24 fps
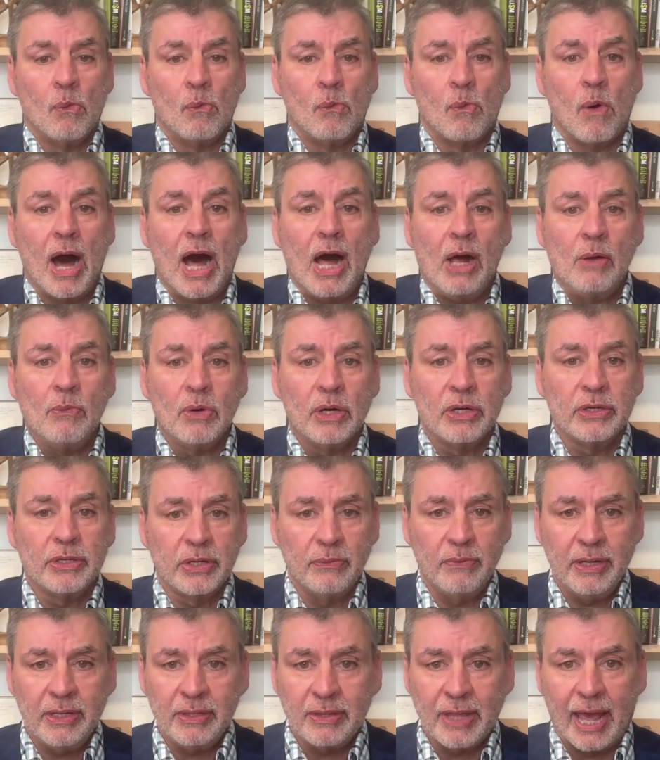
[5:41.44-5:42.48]
While we're
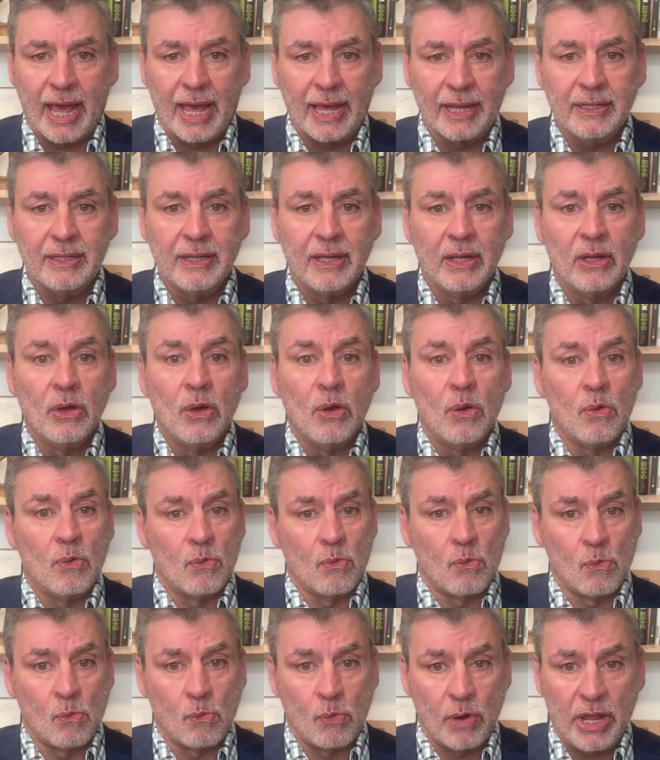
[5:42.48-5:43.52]
doing that,
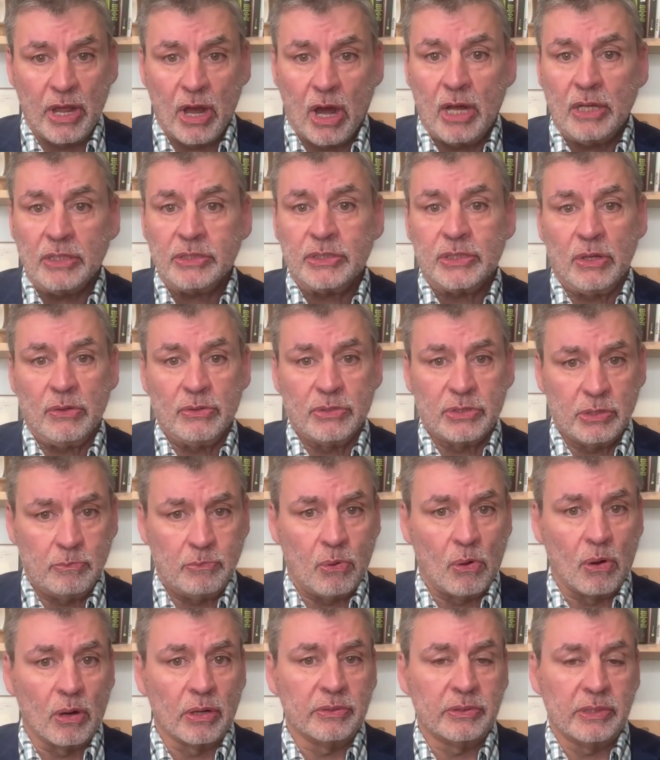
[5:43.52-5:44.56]
we also
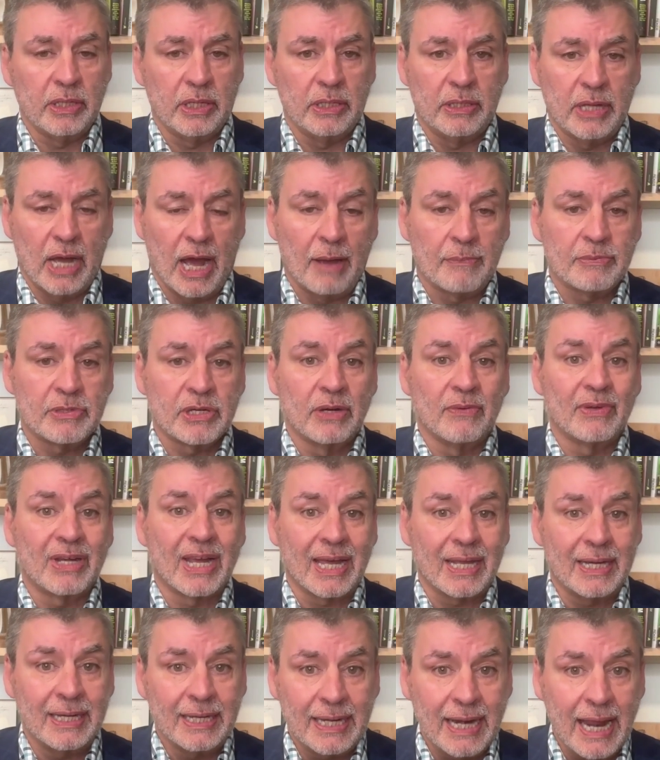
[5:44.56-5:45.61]
support the adoption of
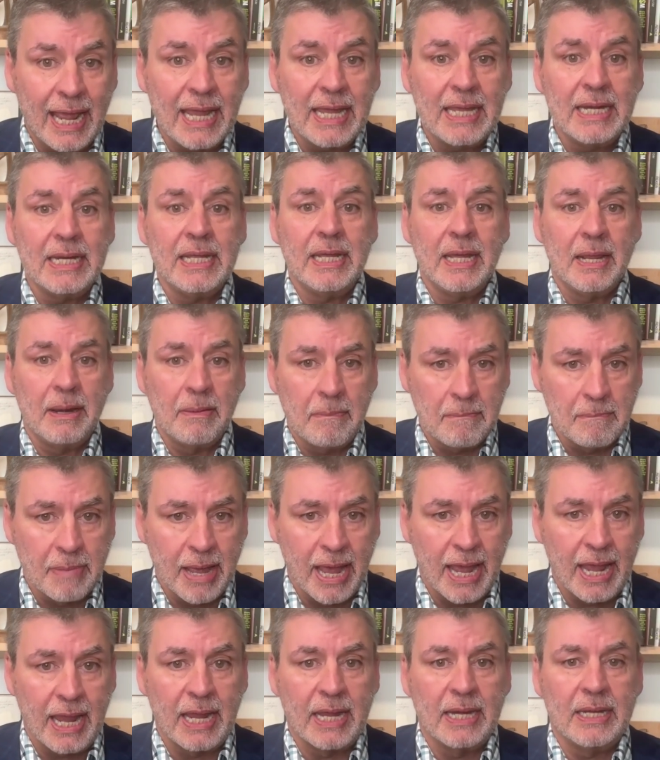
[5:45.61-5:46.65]

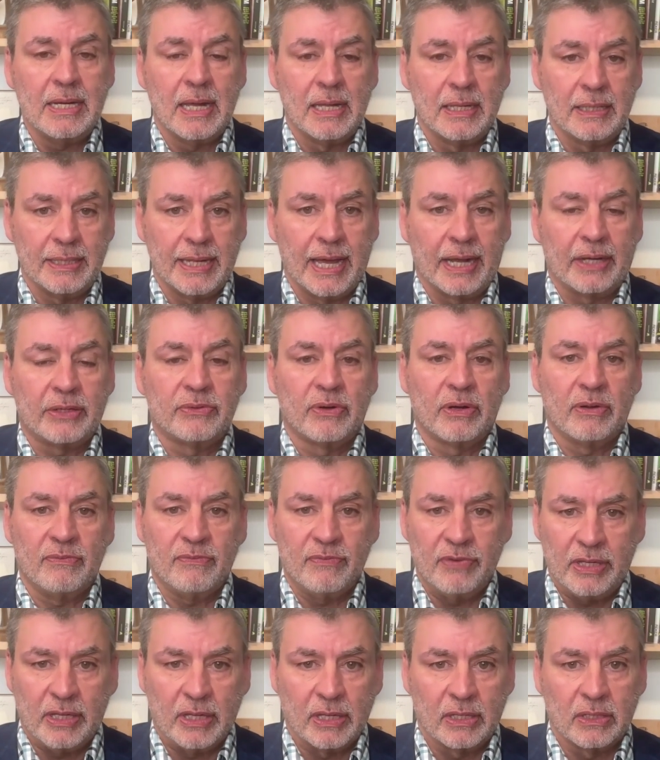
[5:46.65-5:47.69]
Canadian-made electric
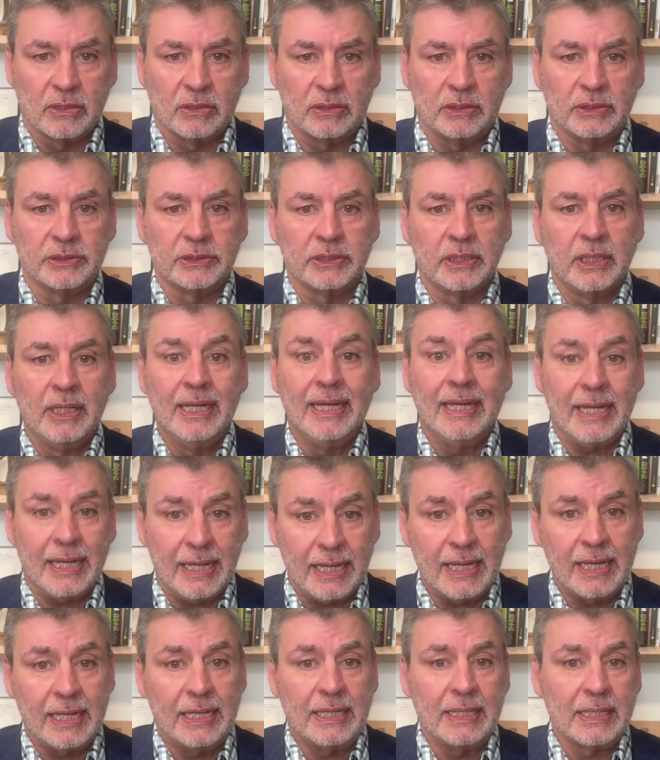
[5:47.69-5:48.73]
vehicles
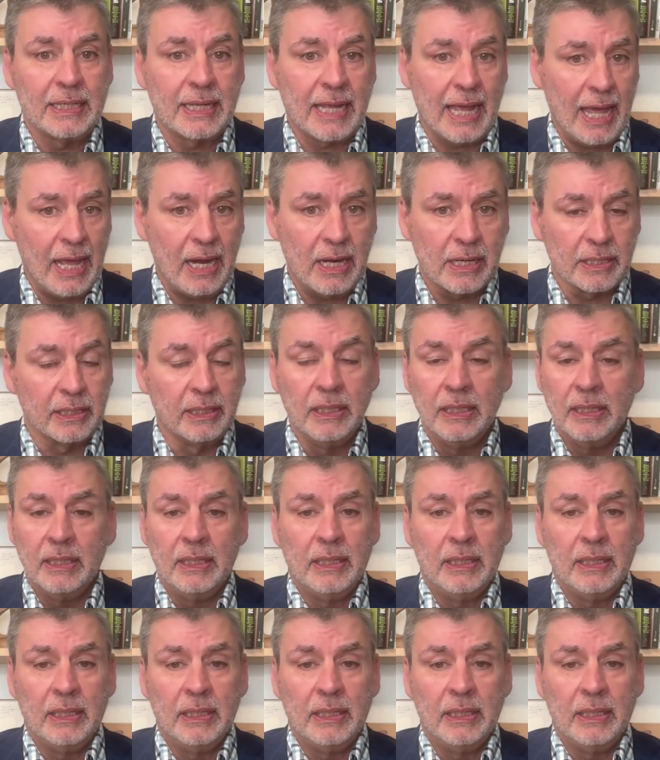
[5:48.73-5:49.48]
in Canada.